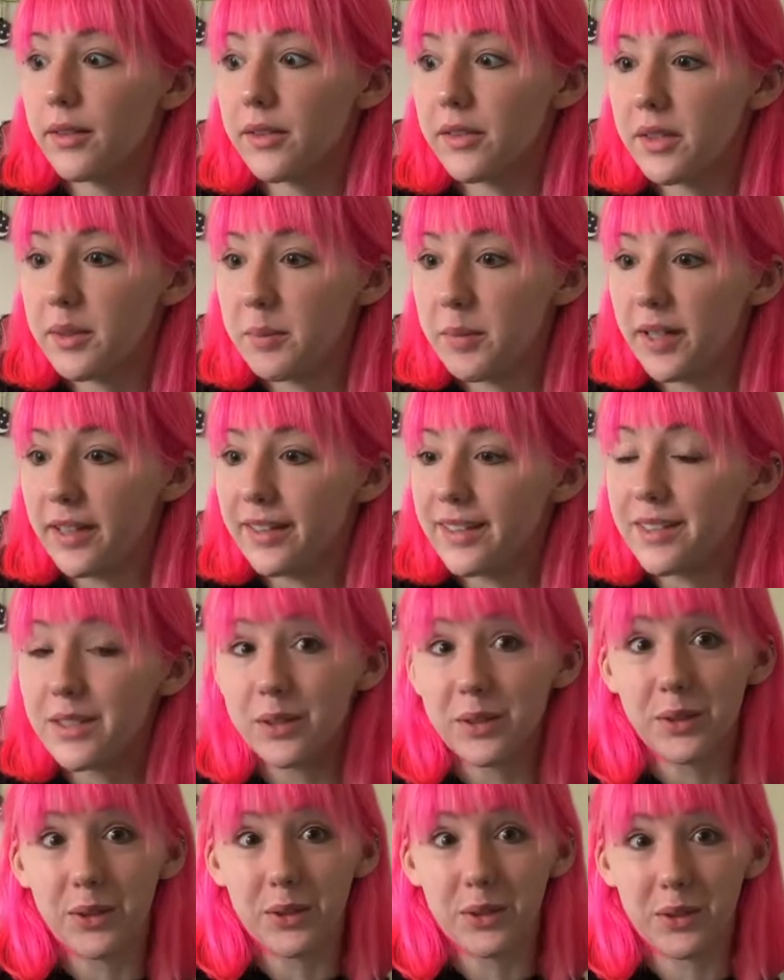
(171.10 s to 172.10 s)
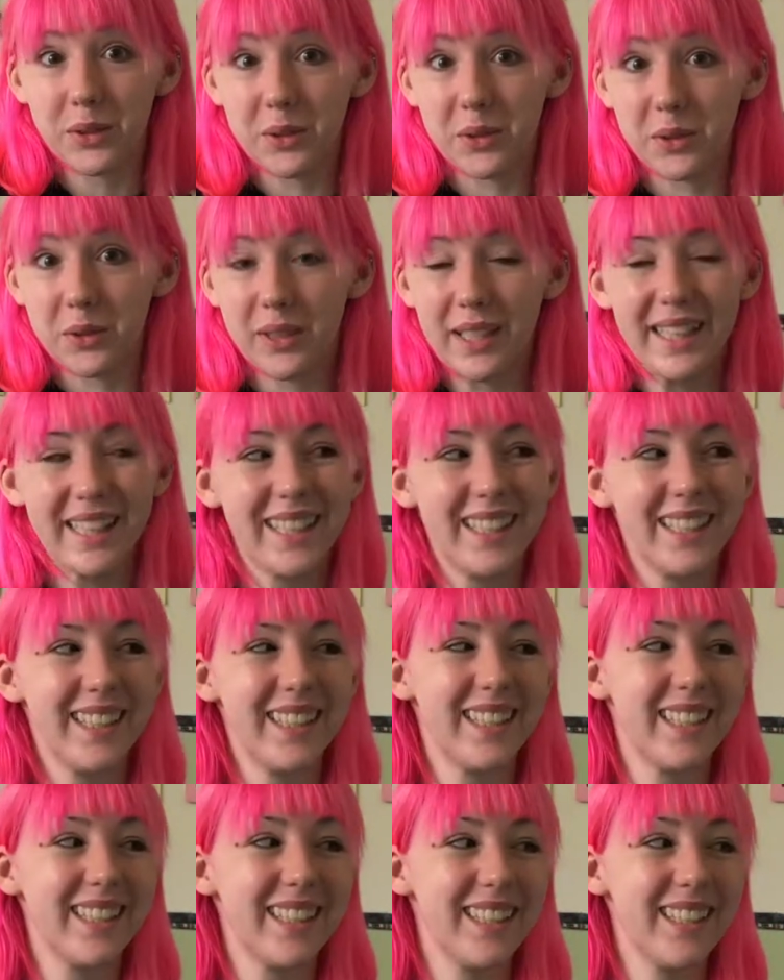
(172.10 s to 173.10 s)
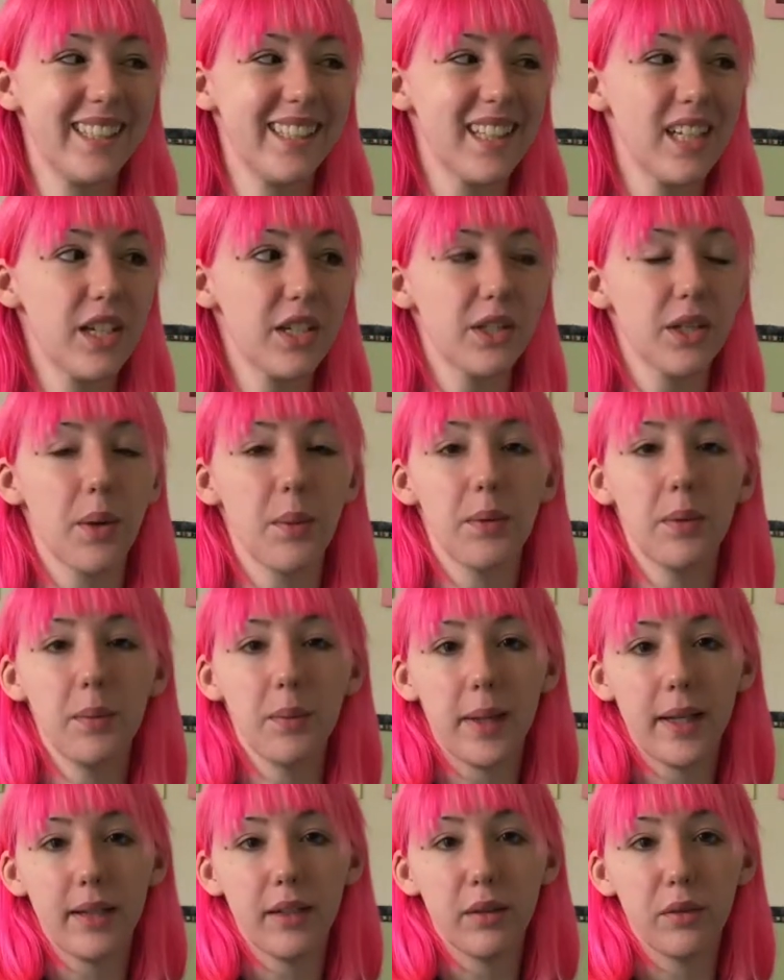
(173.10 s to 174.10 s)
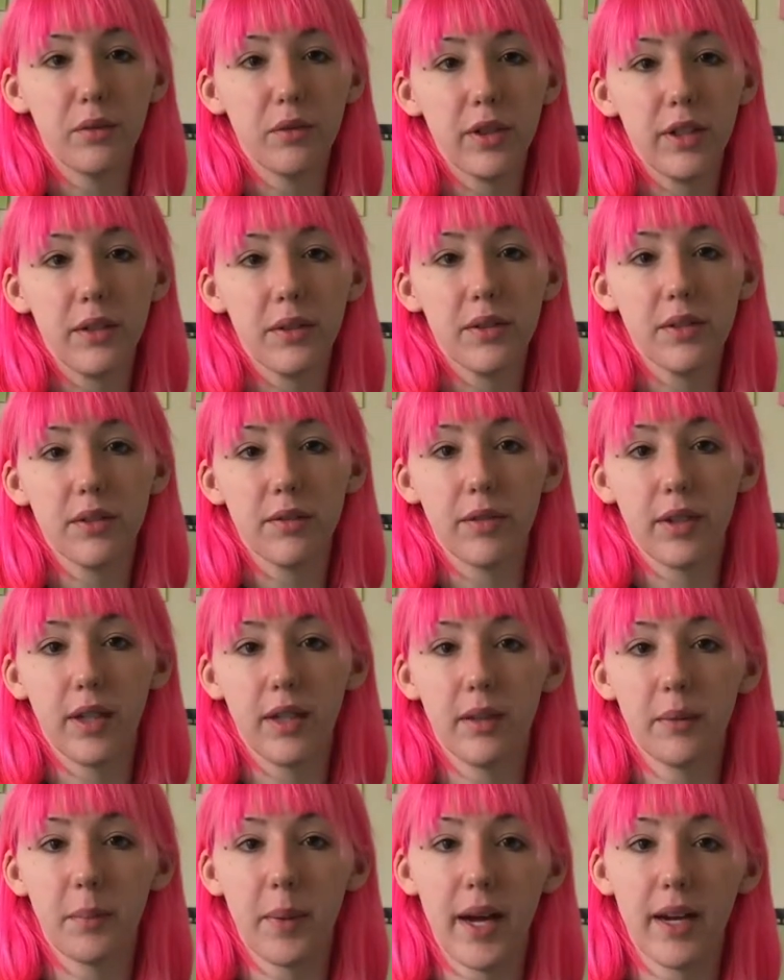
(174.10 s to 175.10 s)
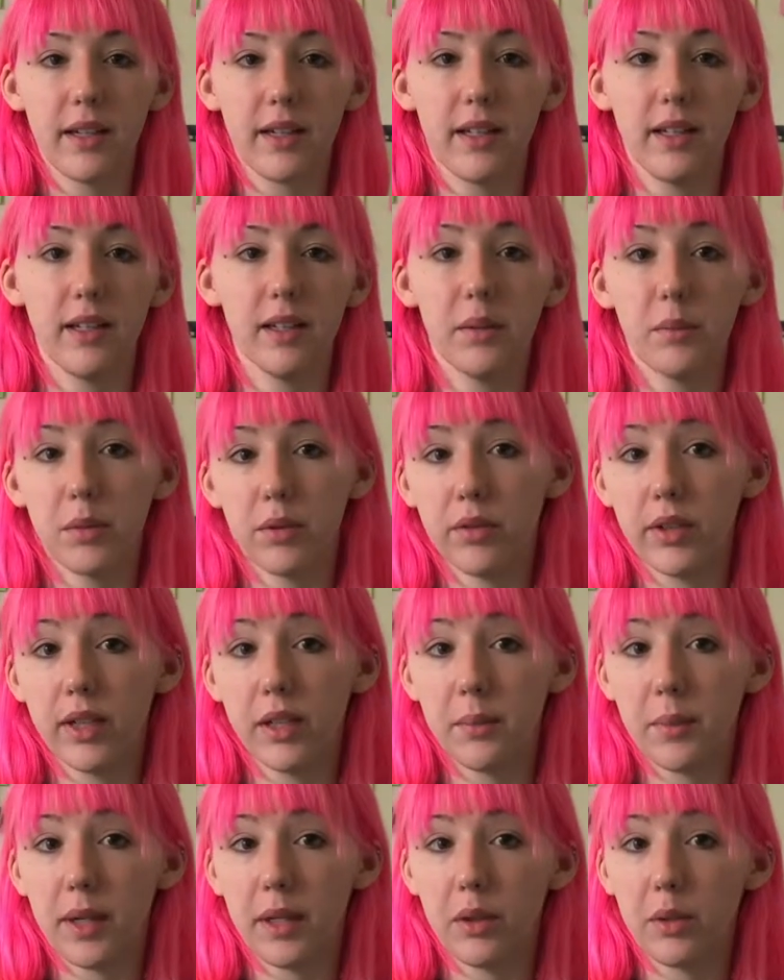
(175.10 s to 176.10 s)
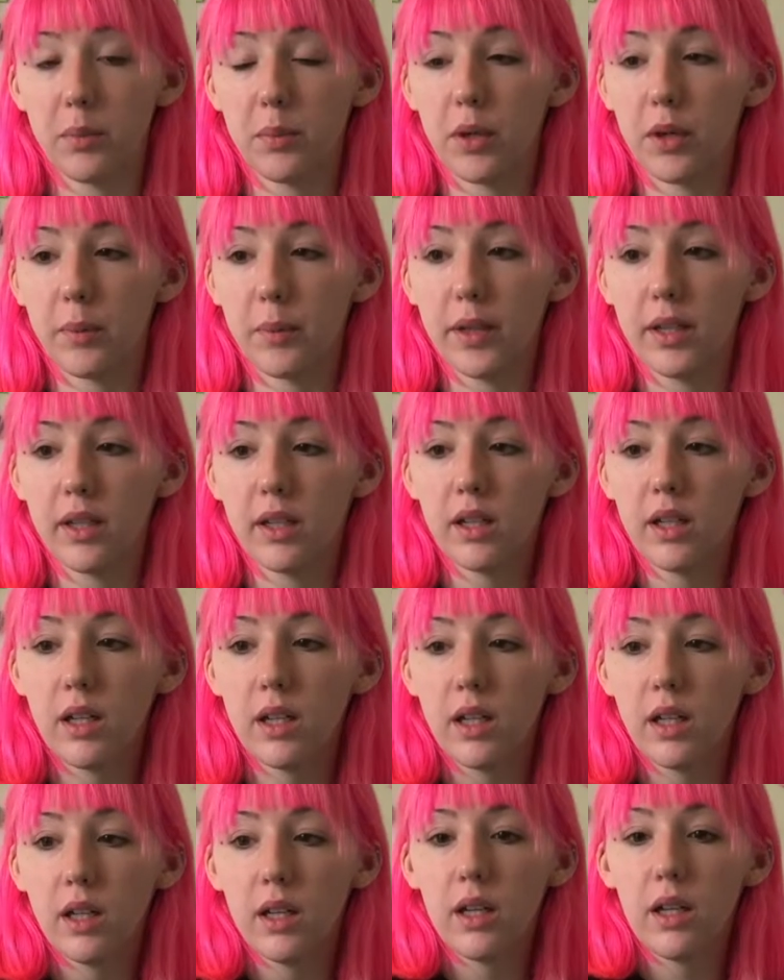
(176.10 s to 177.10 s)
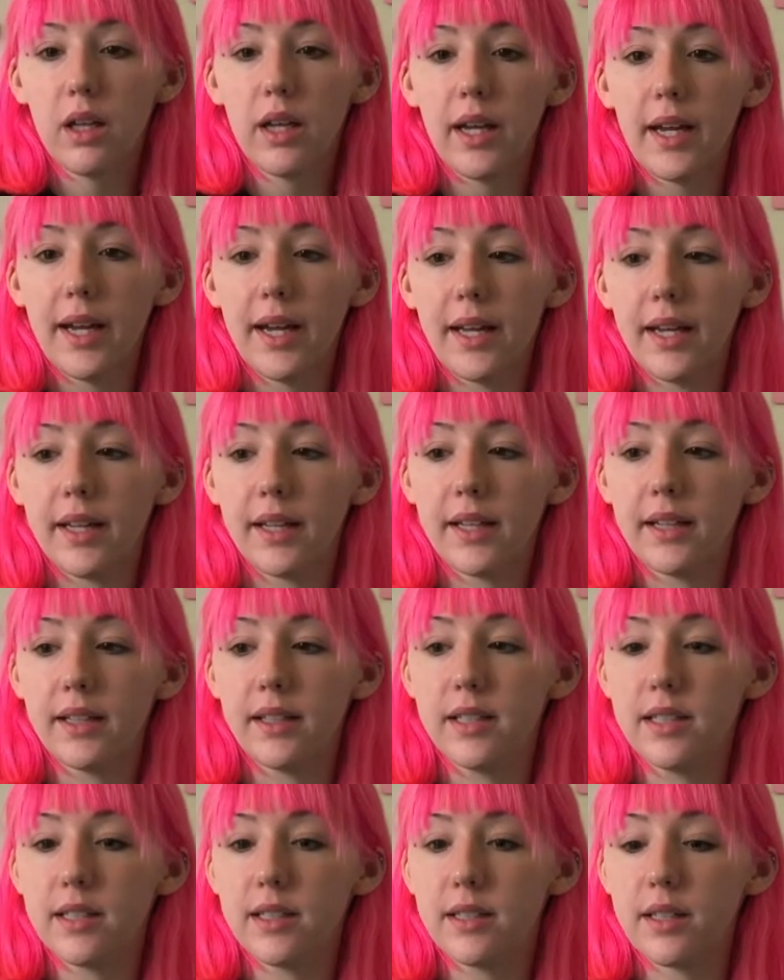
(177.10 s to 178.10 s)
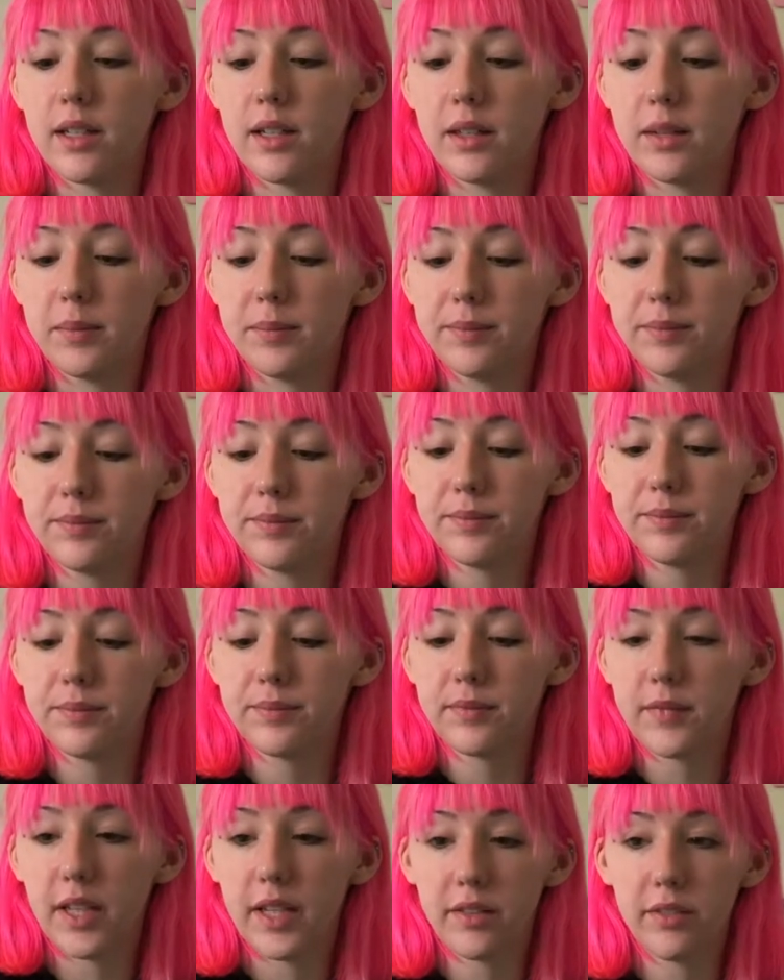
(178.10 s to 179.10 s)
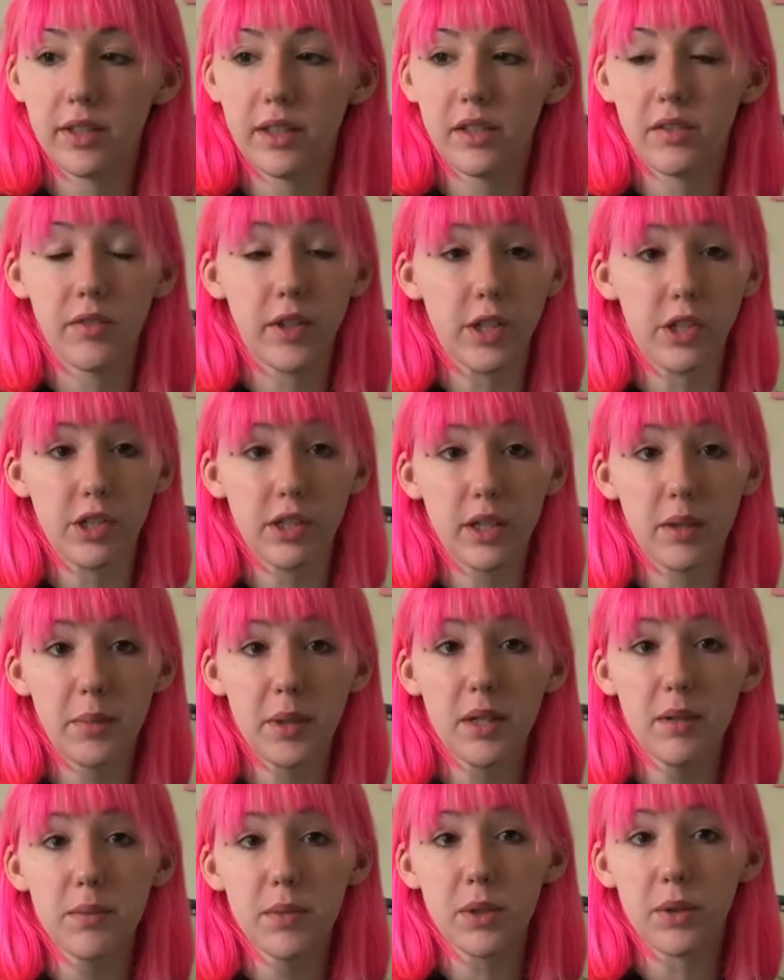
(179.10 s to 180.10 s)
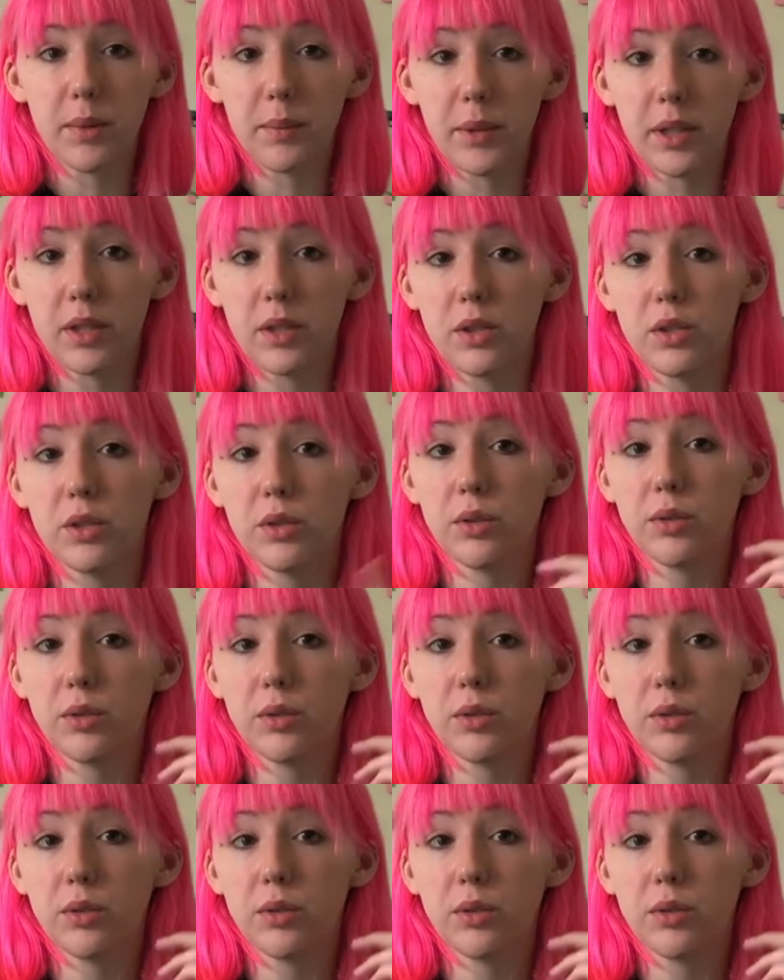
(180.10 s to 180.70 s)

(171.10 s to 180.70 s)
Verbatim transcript: 3 months. Ooh. So I'm gonna be making videos of like packing and moving into my new apartment, and I have a convention coming up, so I'm gonna